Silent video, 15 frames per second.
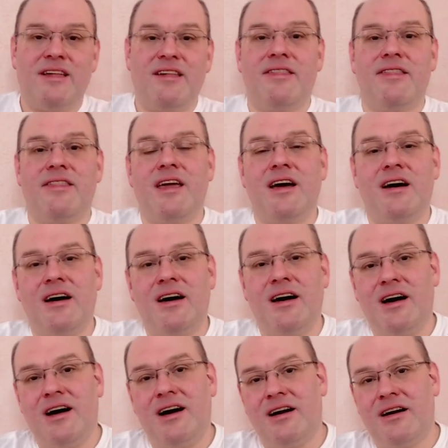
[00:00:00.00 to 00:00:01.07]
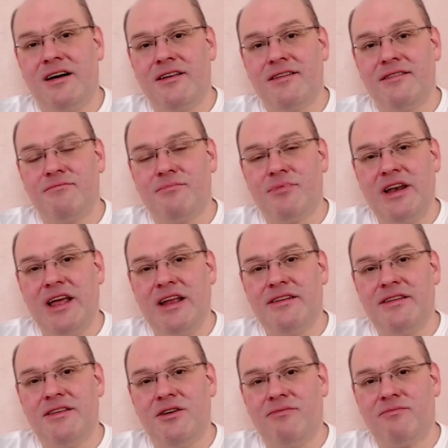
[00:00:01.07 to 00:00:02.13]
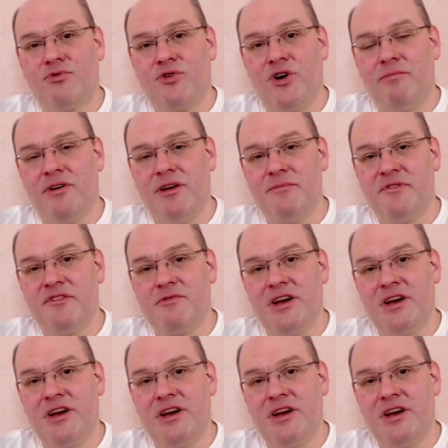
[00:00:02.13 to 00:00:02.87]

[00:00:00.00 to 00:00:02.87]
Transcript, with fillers: there are plenty of problems